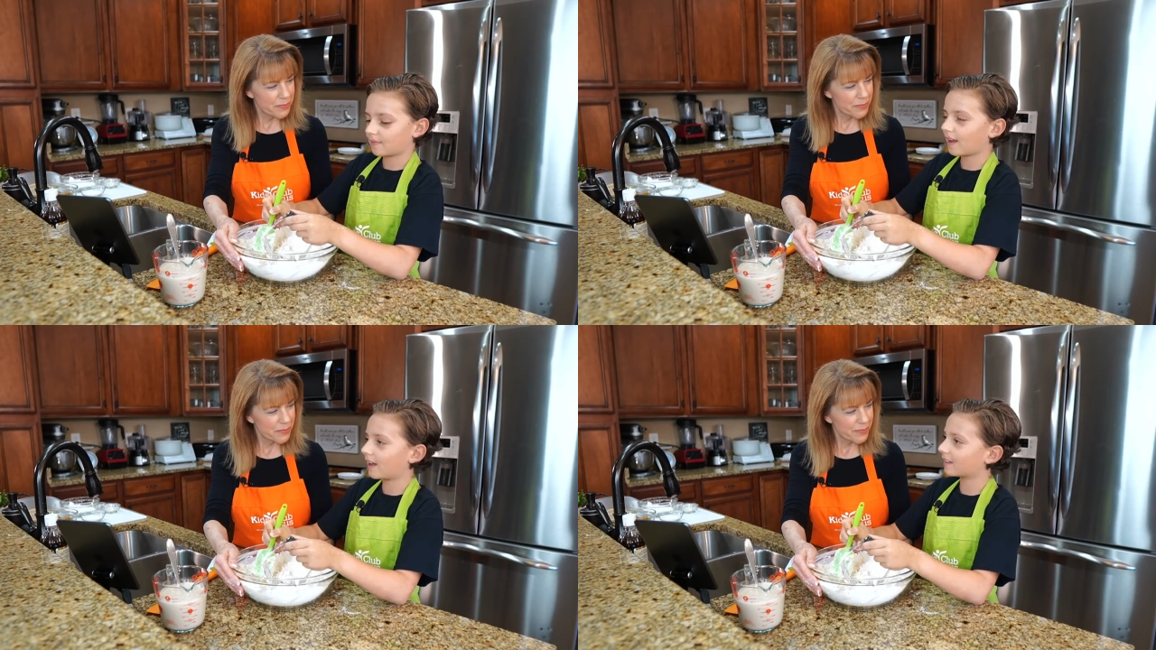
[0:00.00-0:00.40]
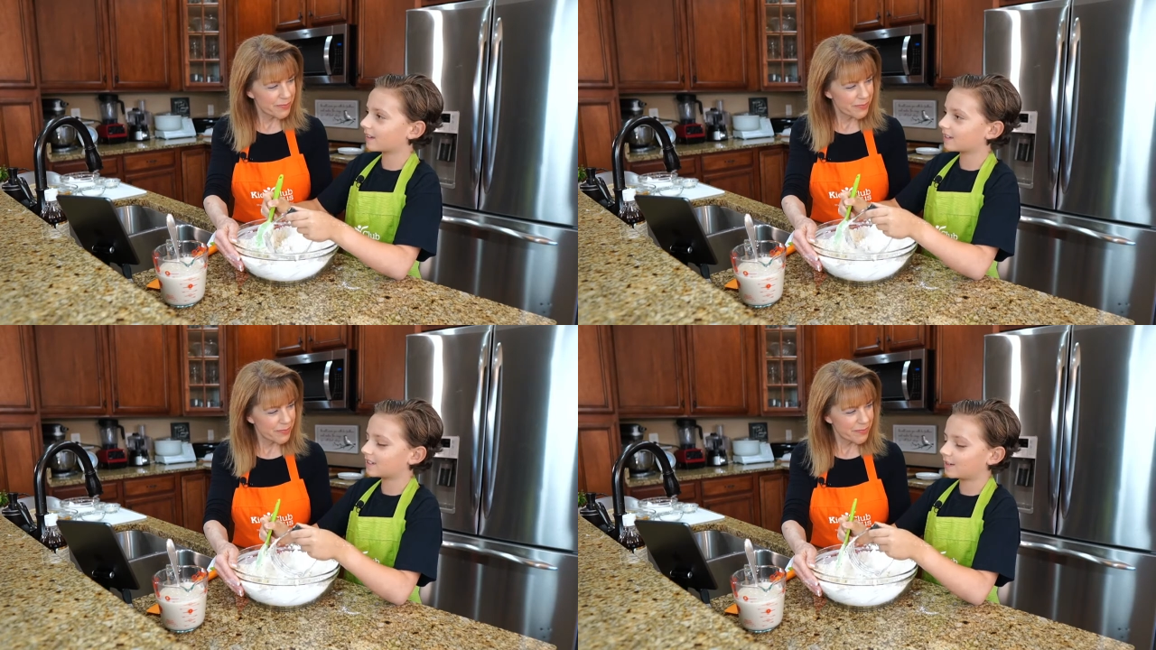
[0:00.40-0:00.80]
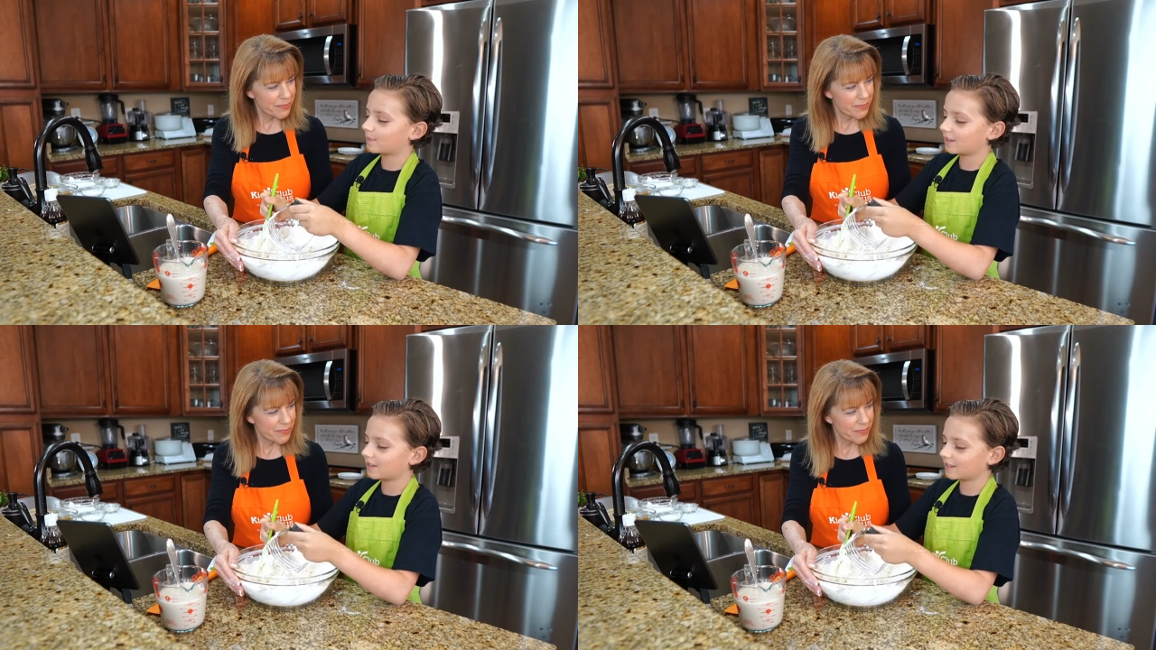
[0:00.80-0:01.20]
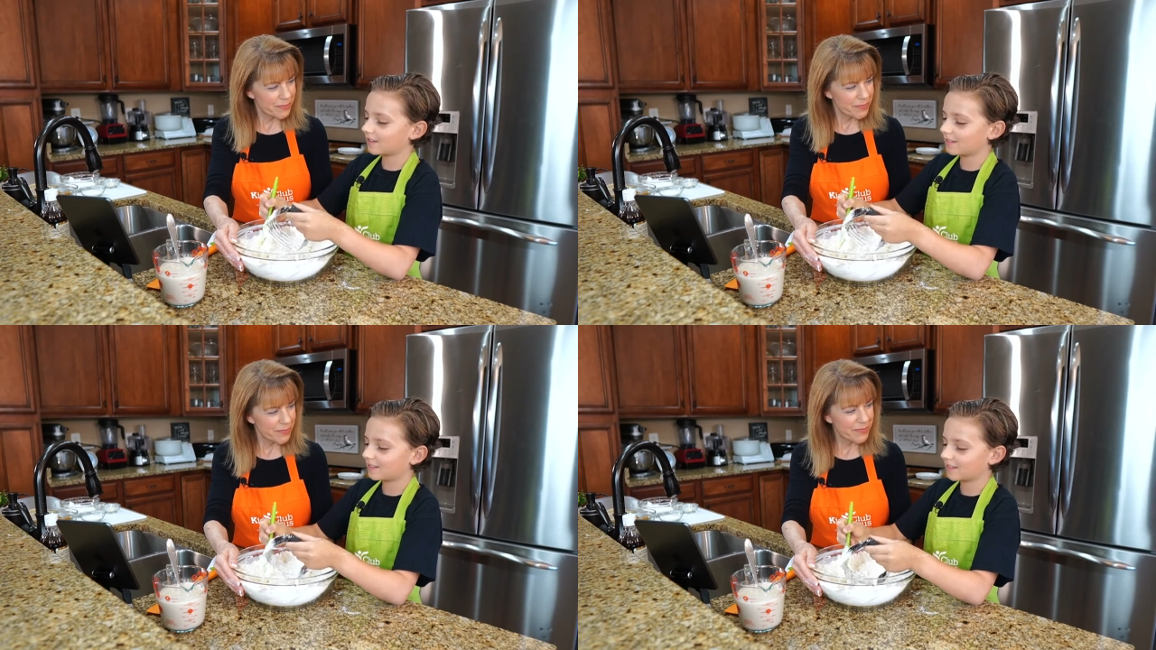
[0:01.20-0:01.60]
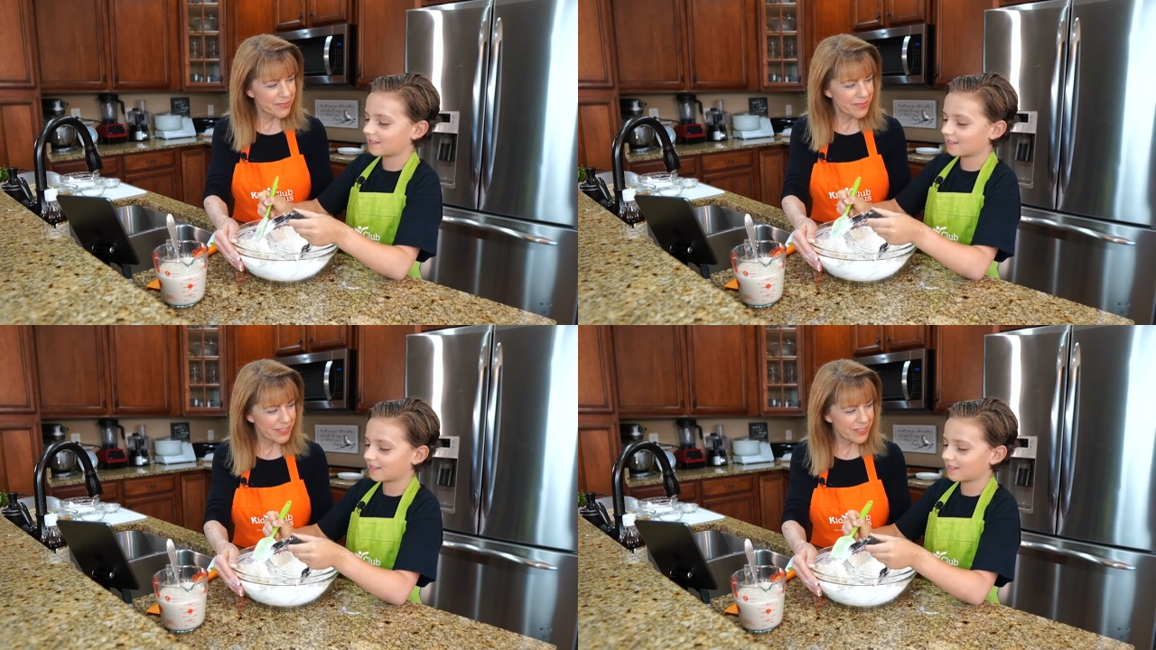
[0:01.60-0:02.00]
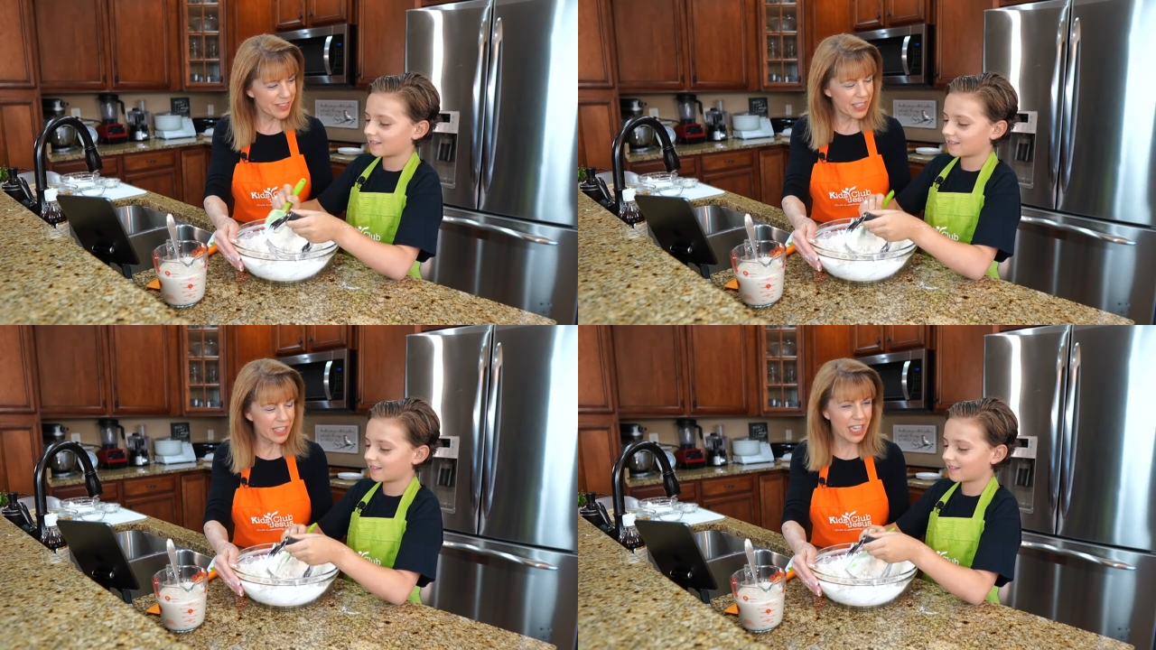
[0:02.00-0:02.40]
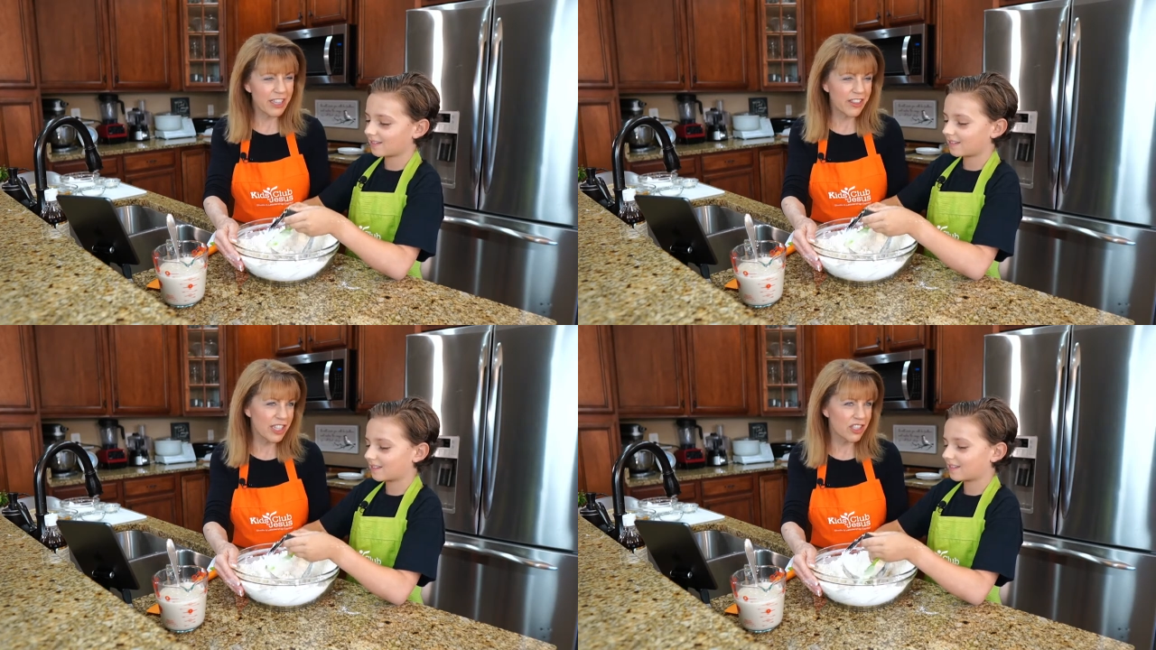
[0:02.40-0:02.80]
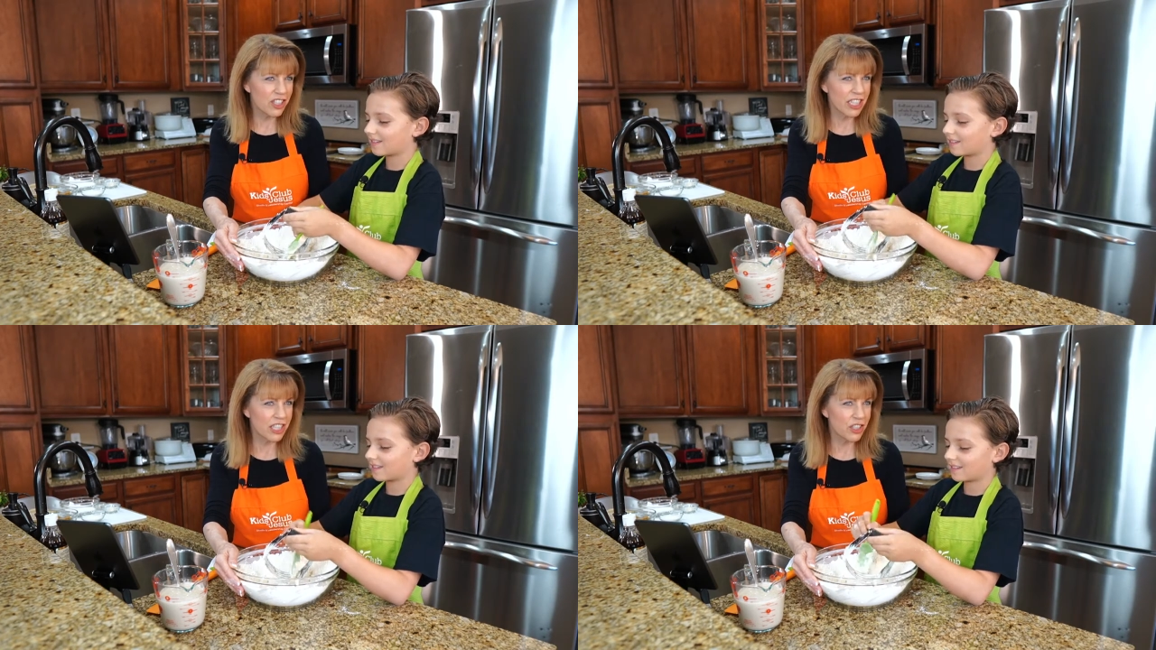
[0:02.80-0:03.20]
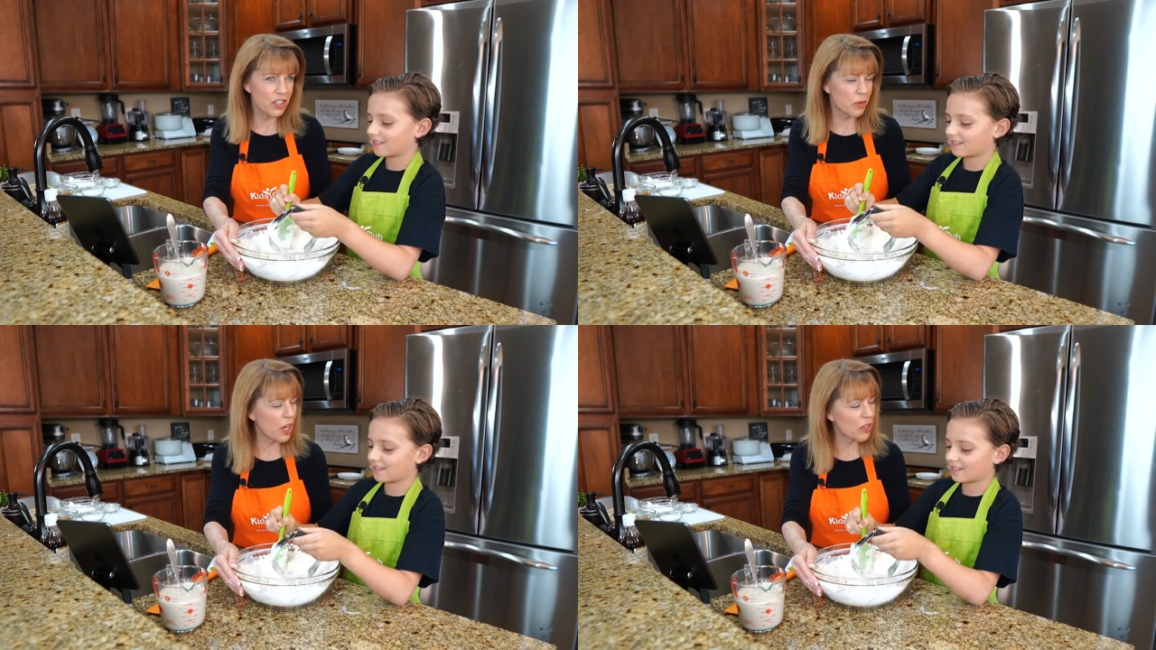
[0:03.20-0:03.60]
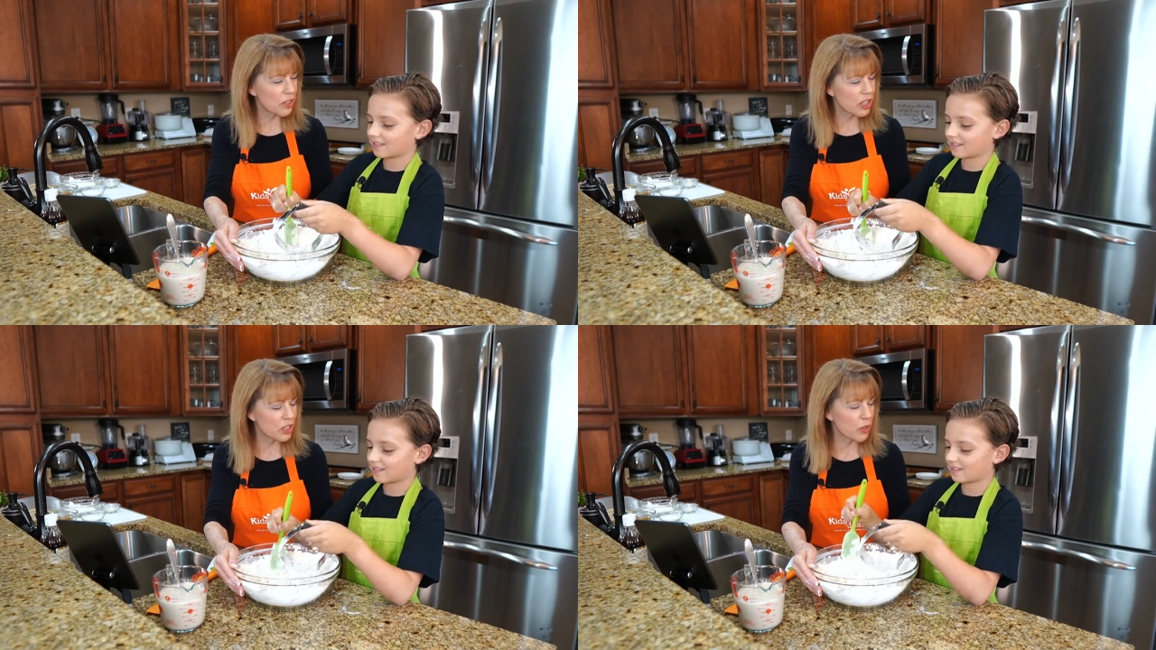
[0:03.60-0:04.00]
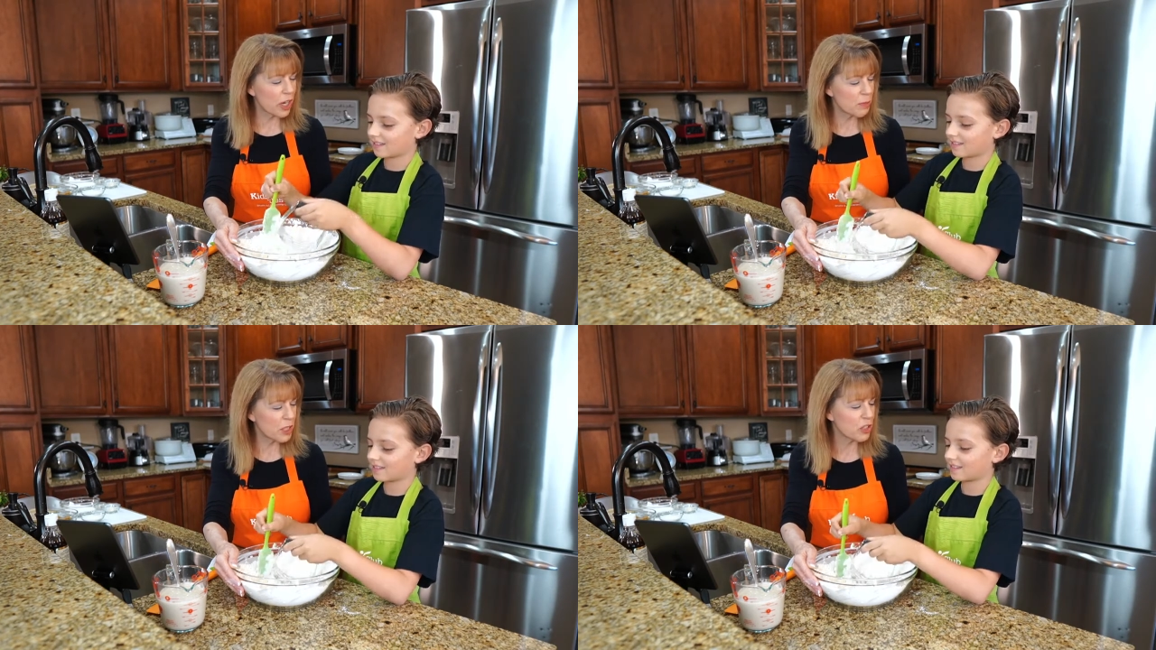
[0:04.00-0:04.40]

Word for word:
Speaker 1: I like tumbling.
Speaker 2: Mm-hmm. Not the things you like to do. How describing